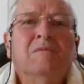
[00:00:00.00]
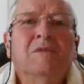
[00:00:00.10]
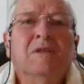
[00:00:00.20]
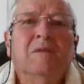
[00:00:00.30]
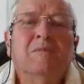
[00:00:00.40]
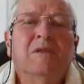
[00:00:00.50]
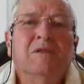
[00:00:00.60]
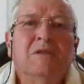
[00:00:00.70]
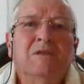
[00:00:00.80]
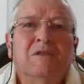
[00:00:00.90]
Now that
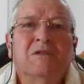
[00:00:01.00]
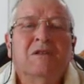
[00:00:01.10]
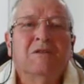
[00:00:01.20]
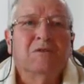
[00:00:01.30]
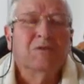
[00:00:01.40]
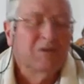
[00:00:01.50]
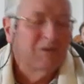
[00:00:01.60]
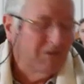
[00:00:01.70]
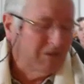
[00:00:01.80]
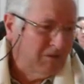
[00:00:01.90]
means you just don't sort
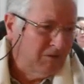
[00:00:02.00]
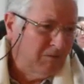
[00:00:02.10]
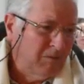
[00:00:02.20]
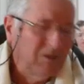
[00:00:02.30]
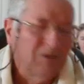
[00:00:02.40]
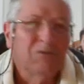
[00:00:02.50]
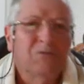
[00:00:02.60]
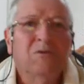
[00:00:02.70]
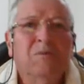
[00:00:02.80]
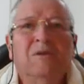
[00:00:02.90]
of, like not a magical
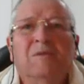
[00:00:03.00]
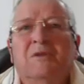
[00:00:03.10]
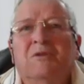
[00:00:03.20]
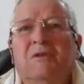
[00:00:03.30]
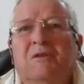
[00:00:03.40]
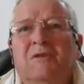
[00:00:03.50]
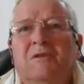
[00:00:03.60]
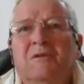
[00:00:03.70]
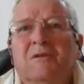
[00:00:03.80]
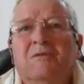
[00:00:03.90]
formula, but you have
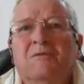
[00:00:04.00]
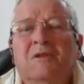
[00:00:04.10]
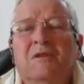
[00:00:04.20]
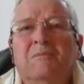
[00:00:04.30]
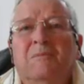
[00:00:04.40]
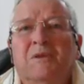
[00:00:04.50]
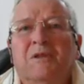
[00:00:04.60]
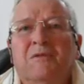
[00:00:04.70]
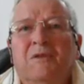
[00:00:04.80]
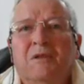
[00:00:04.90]
to really
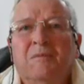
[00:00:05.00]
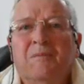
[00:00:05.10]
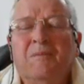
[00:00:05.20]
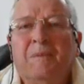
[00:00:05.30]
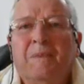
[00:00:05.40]
believe in Him,